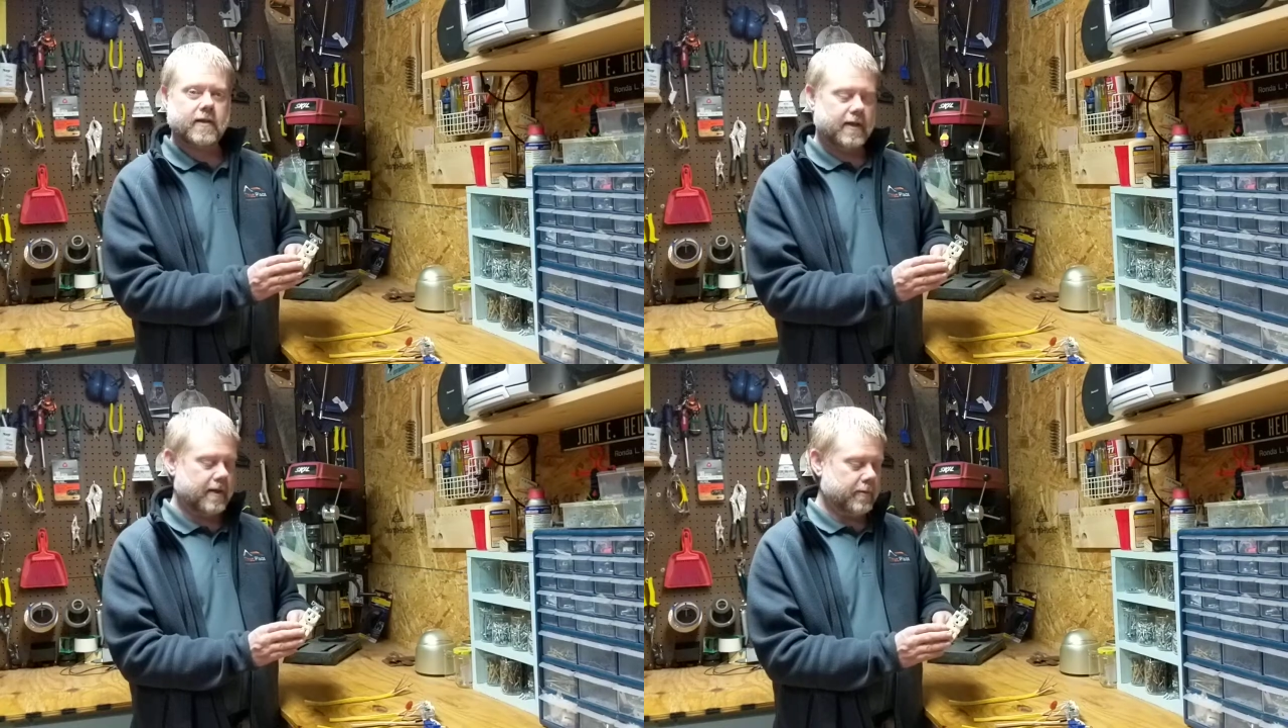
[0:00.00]

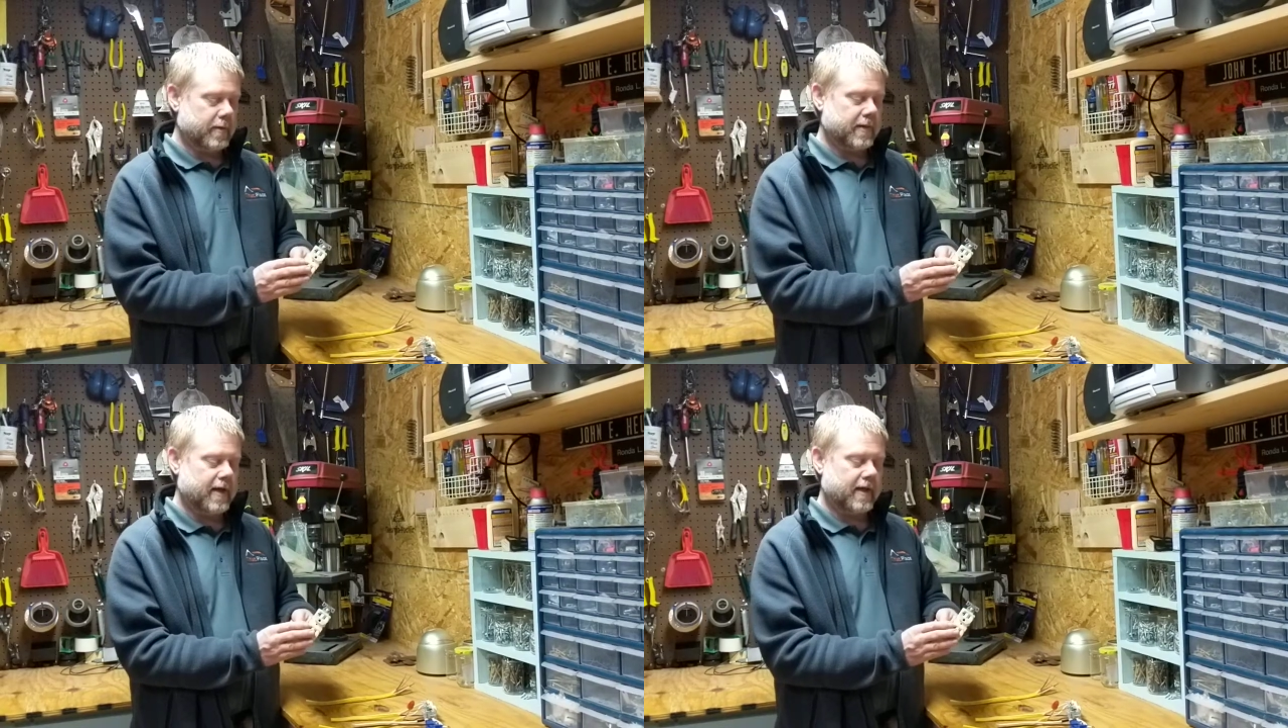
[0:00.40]
that you know
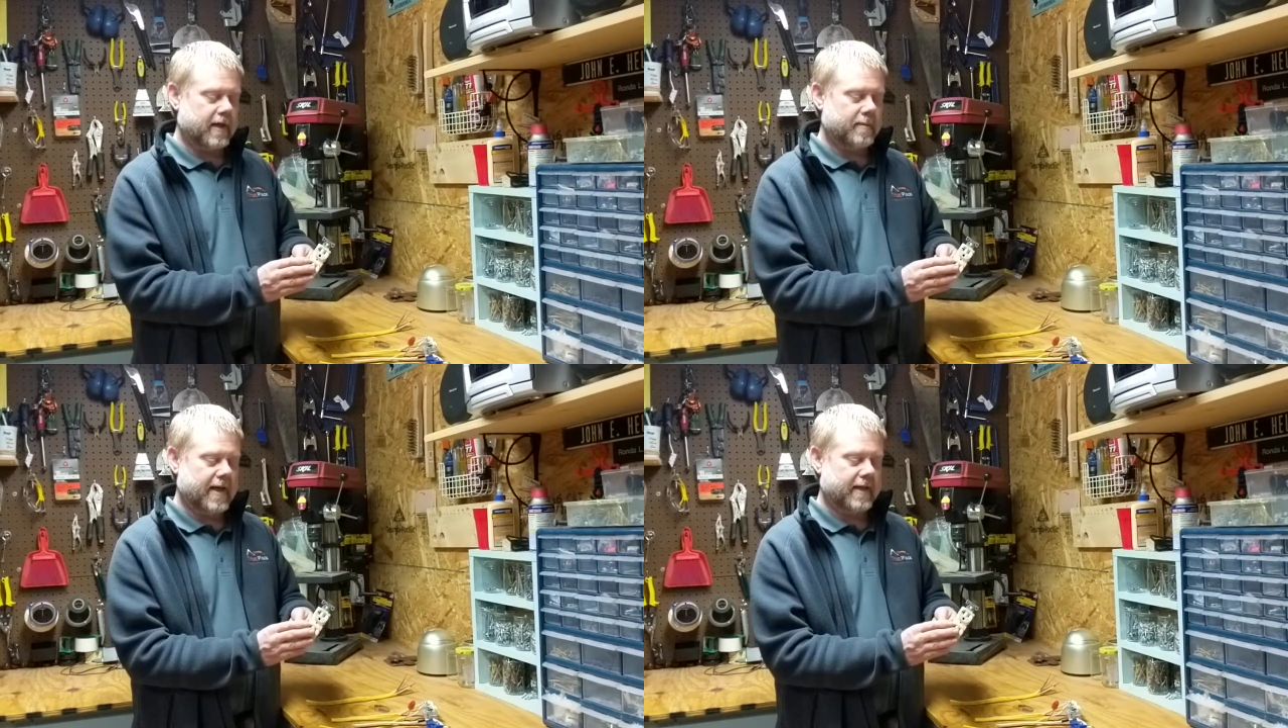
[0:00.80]
what we're talking
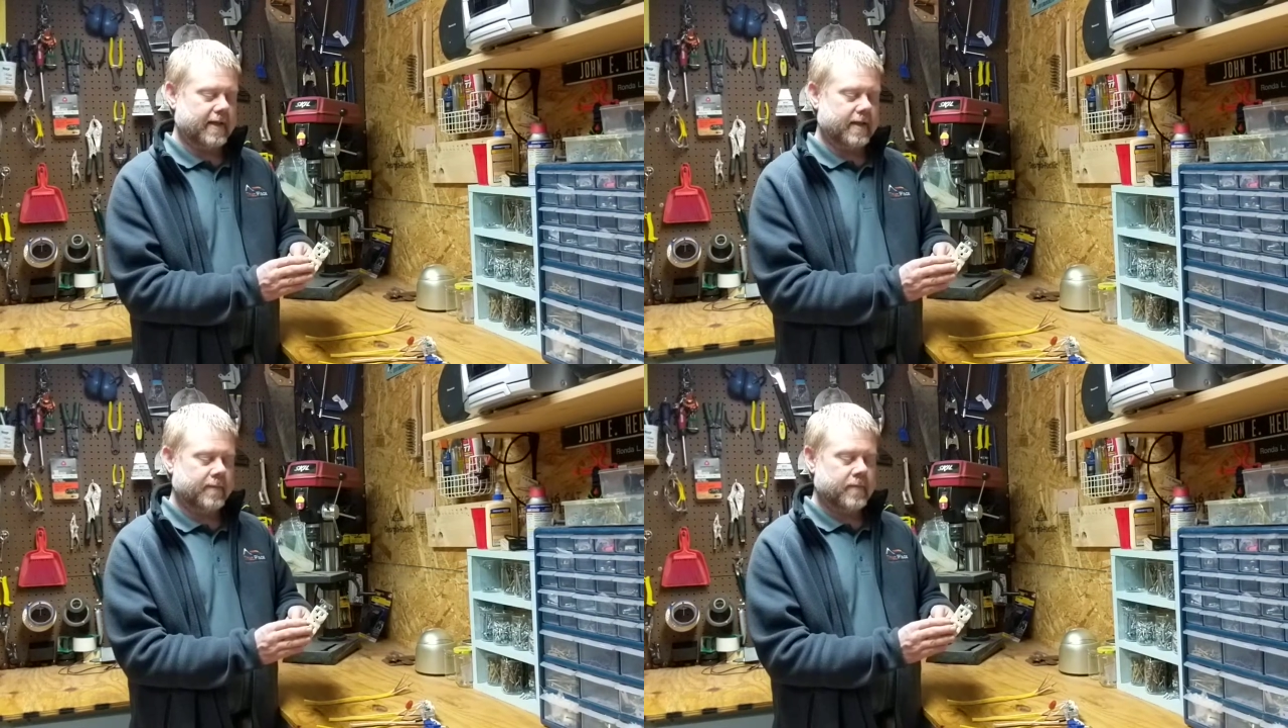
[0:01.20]
about
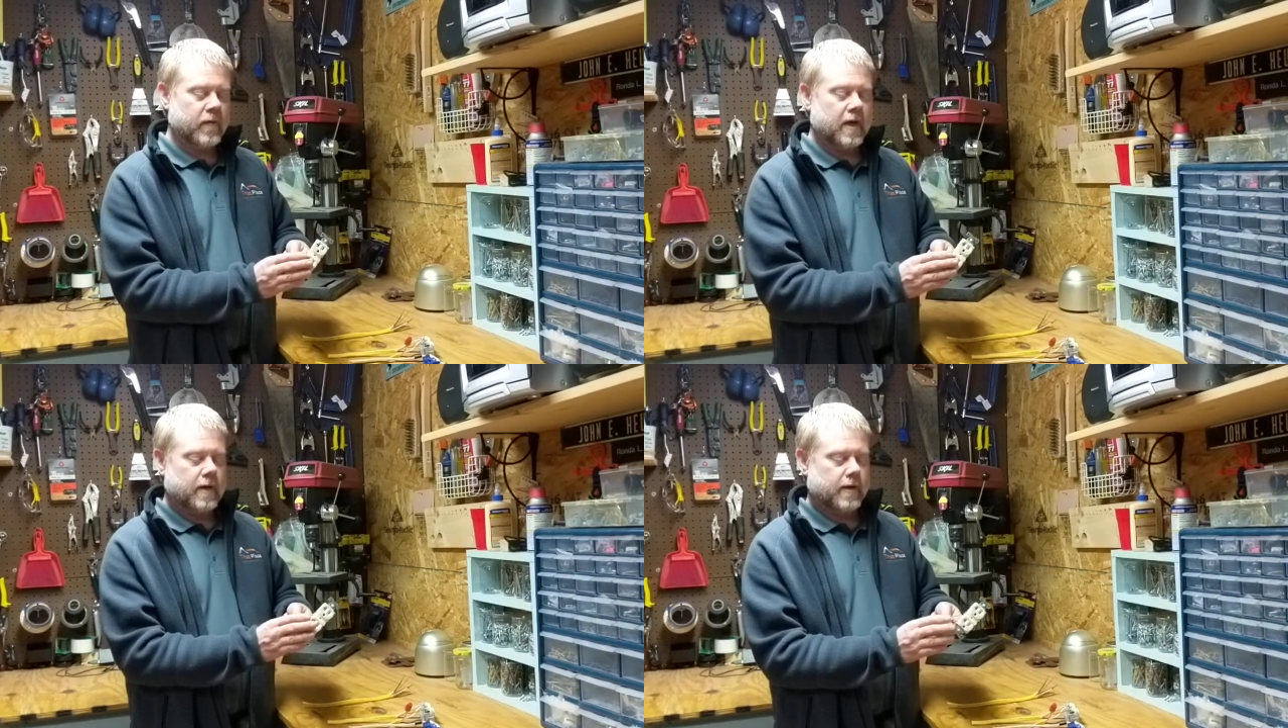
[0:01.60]
here.
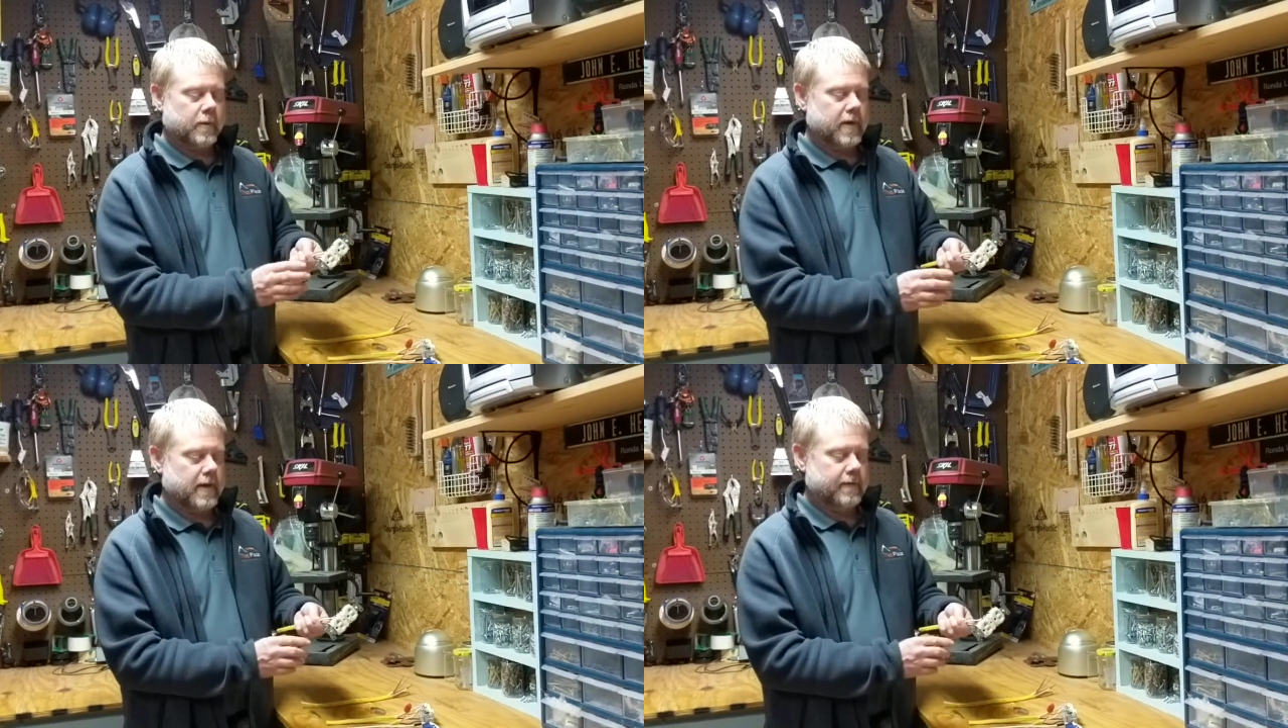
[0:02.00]
So
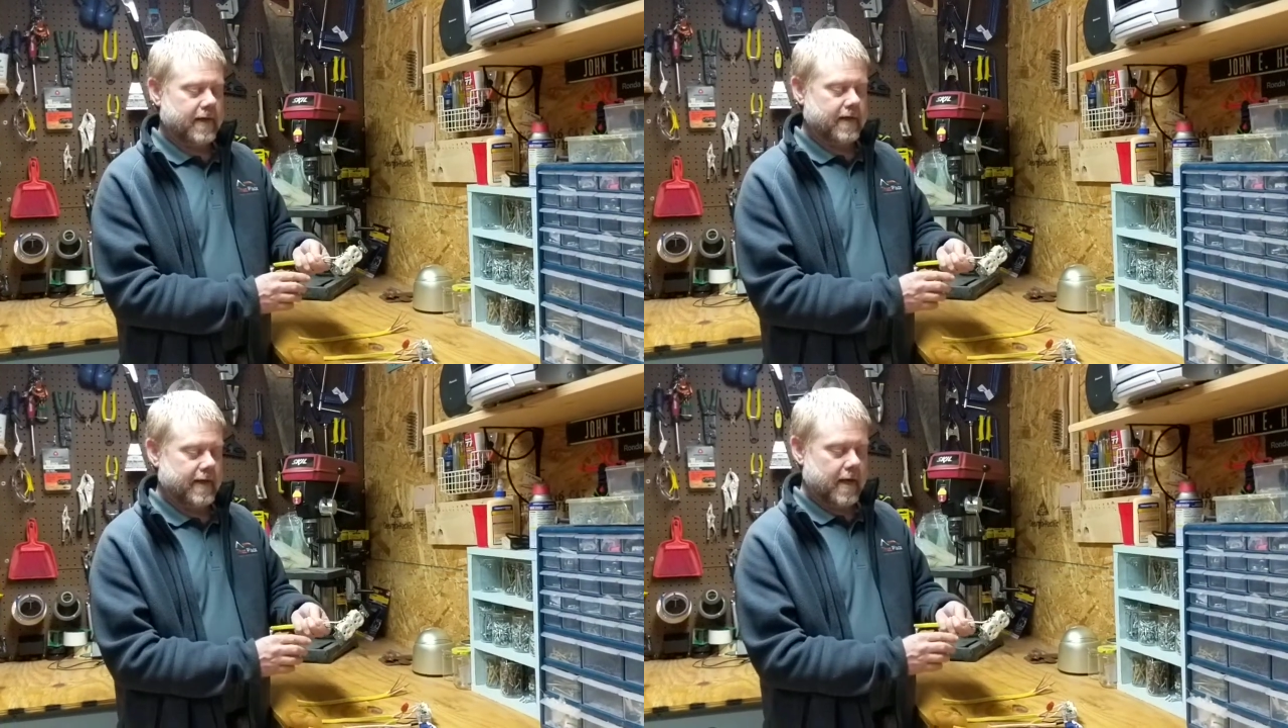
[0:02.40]
one of the
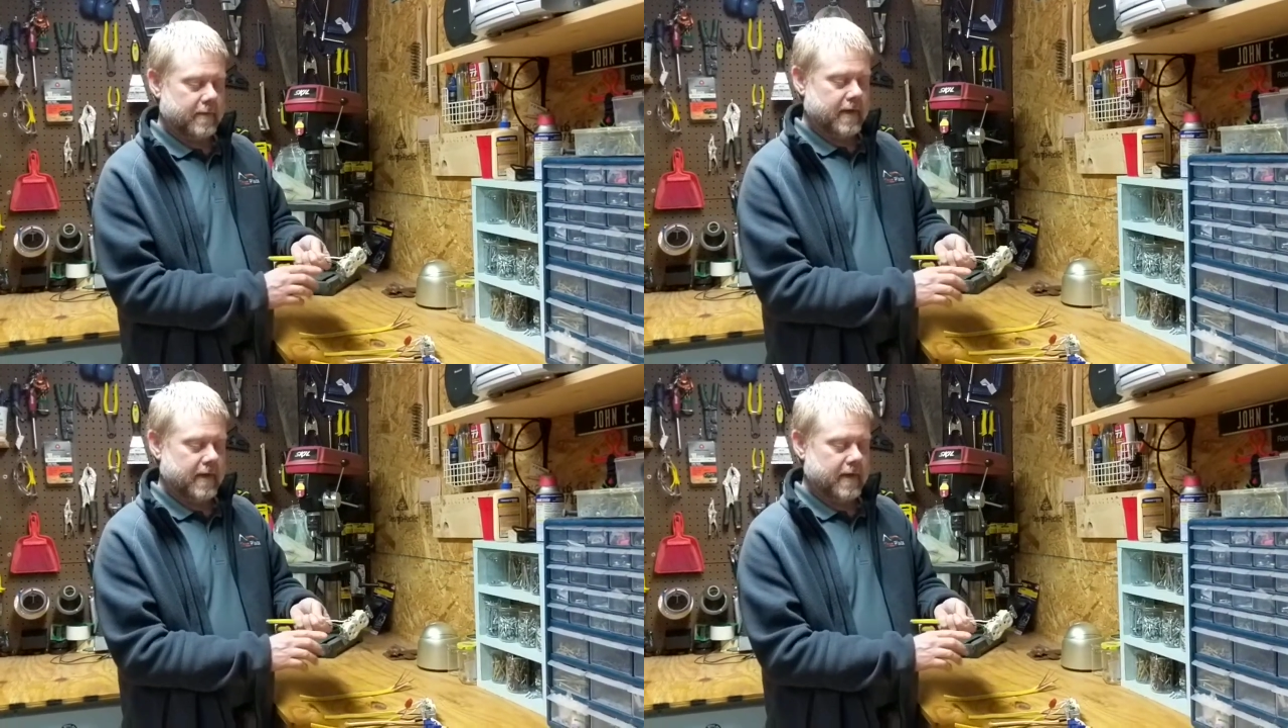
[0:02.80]
very common